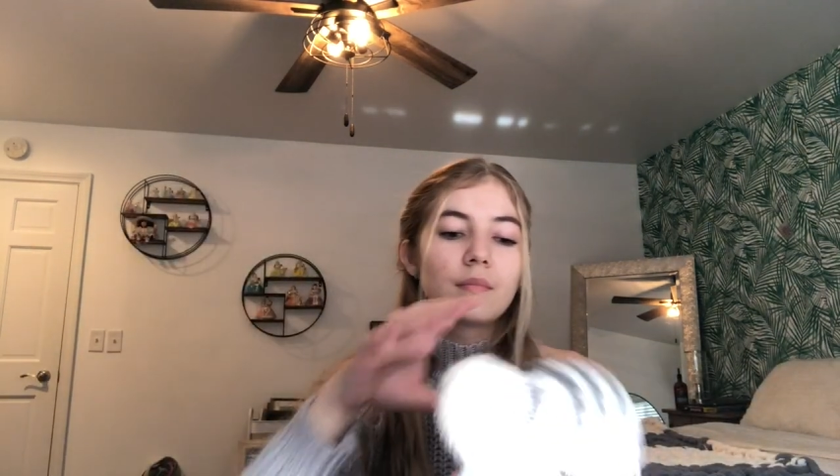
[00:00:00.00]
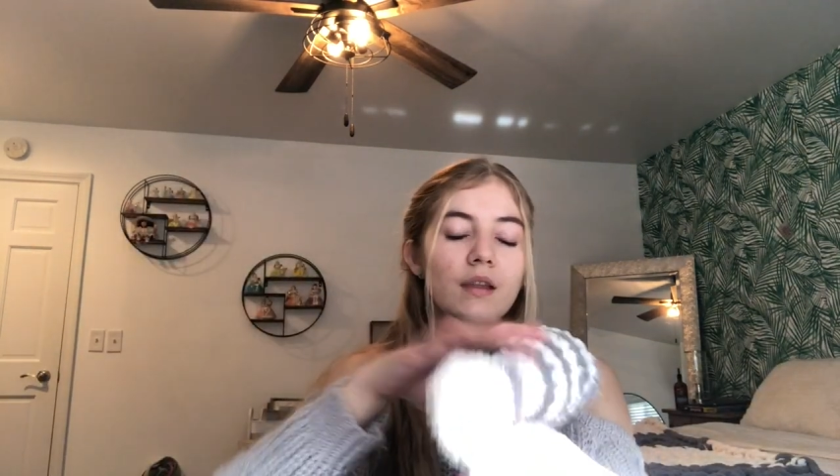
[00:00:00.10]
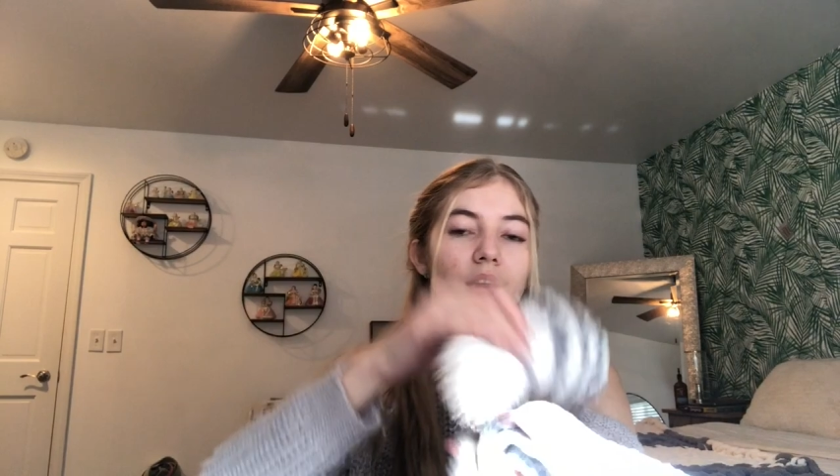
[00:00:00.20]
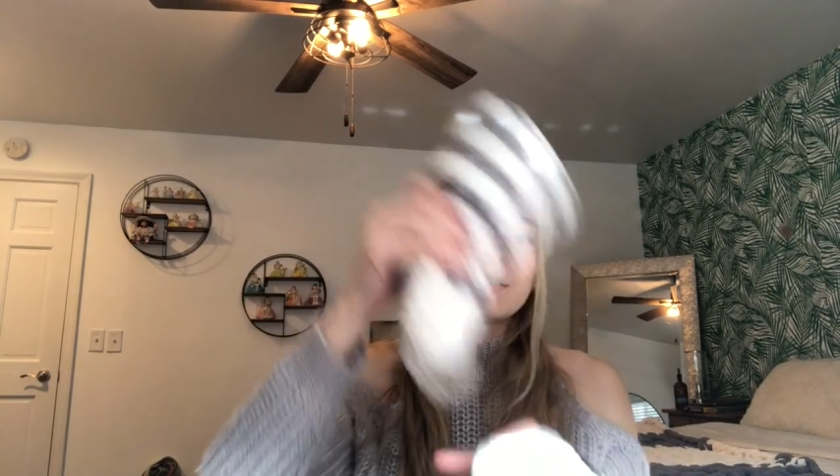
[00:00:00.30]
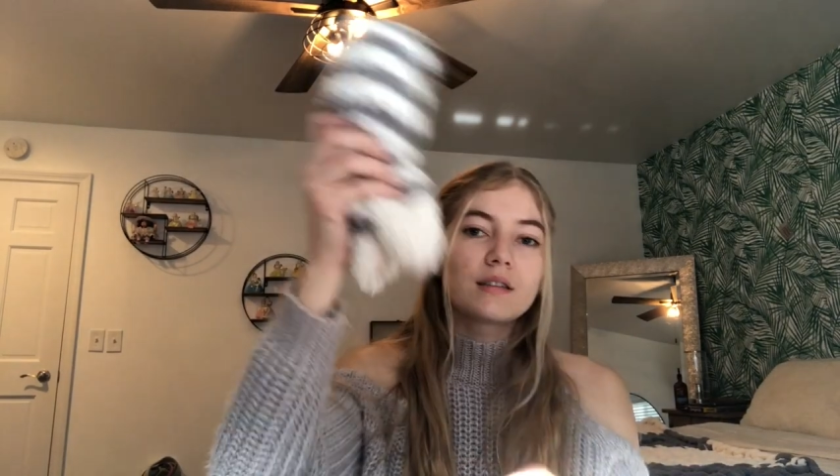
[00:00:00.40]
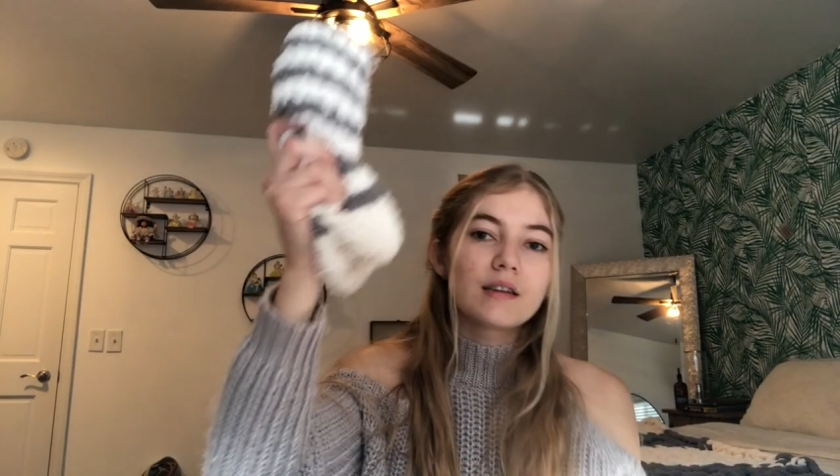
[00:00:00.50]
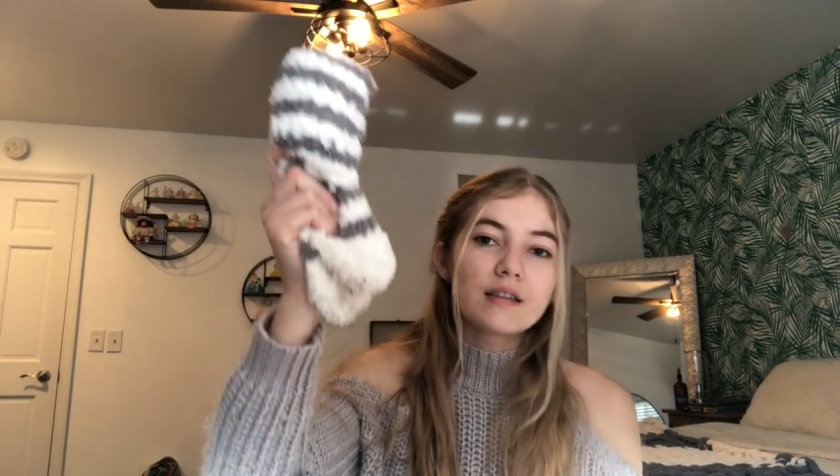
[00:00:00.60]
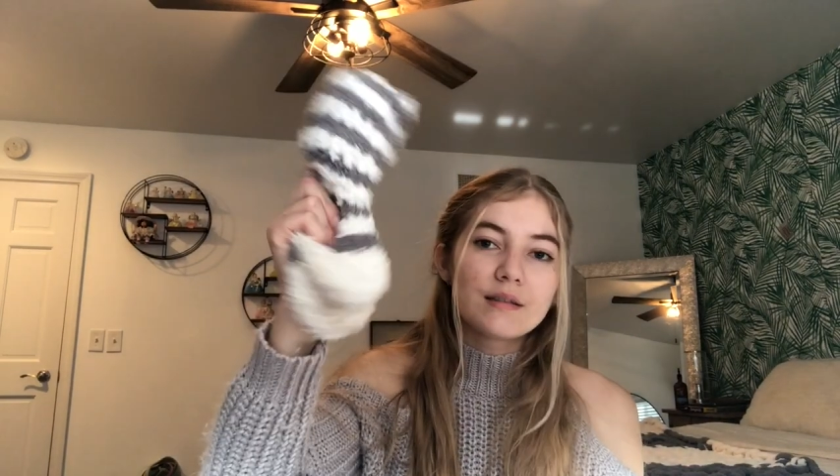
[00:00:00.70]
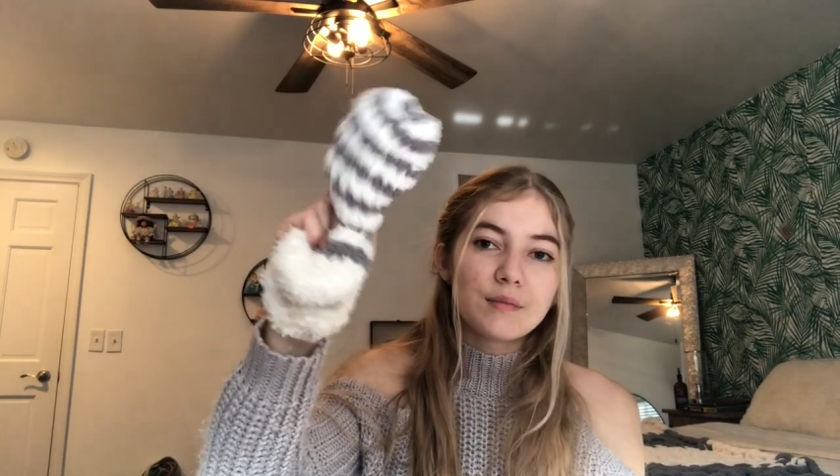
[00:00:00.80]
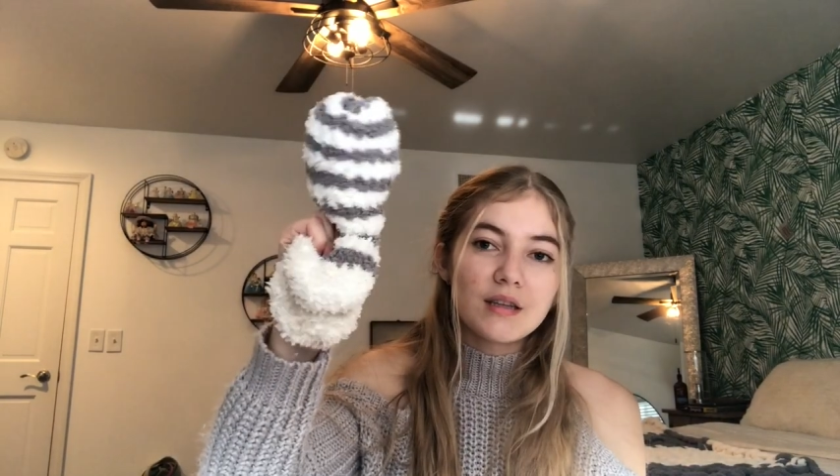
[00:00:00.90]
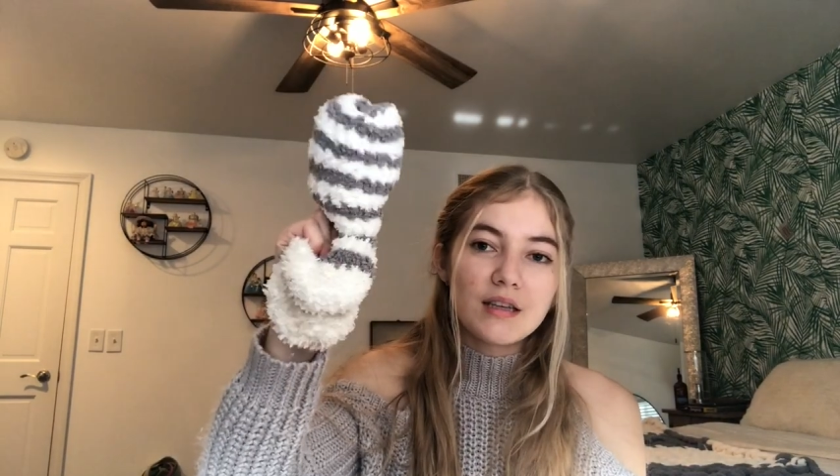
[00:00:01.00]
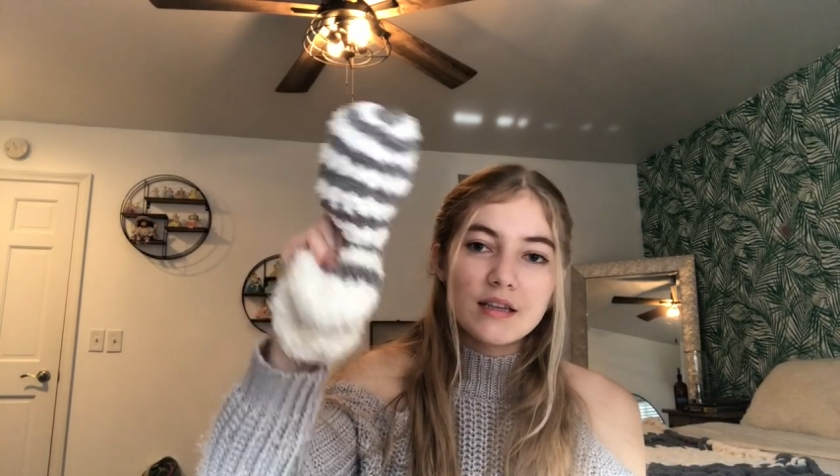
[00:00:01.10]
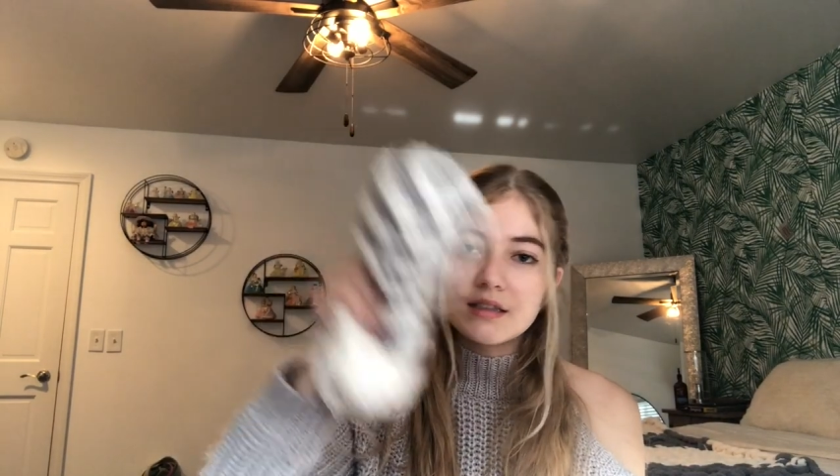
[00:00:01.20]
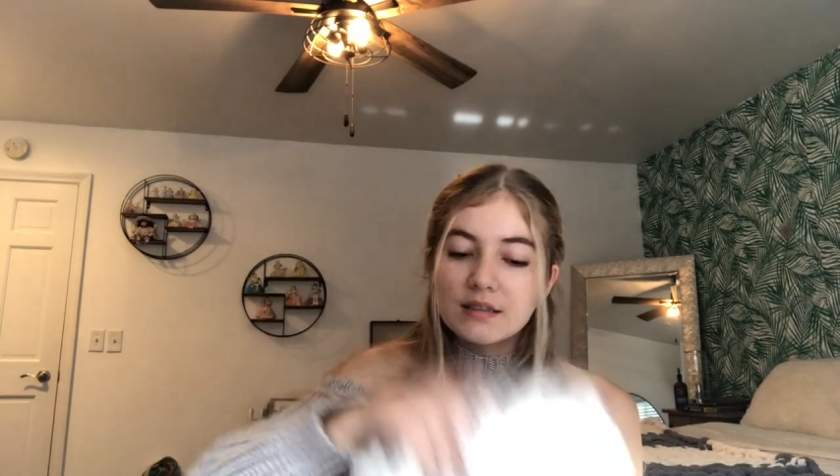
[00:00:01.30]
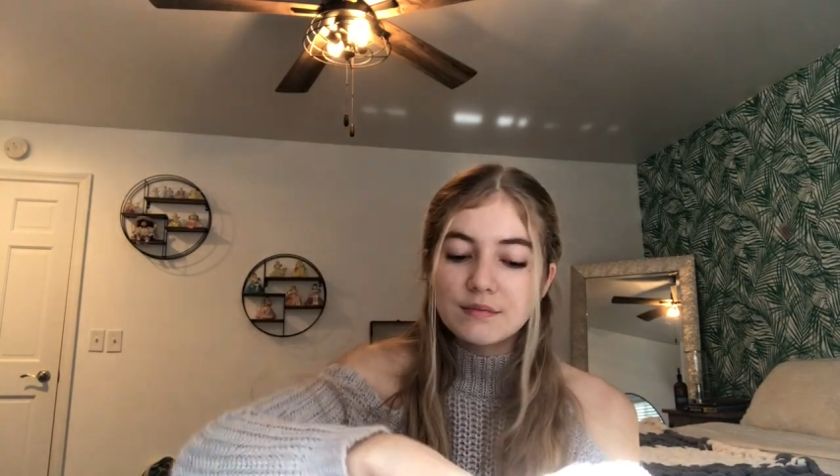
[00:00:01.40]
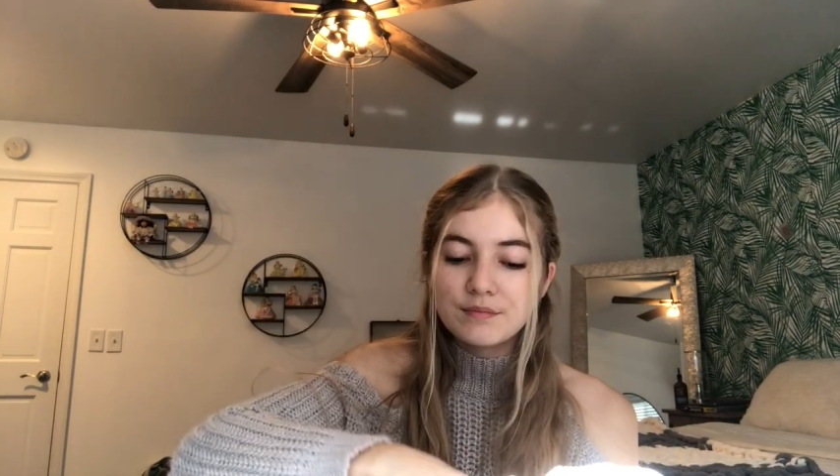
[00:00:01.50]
I also got some of these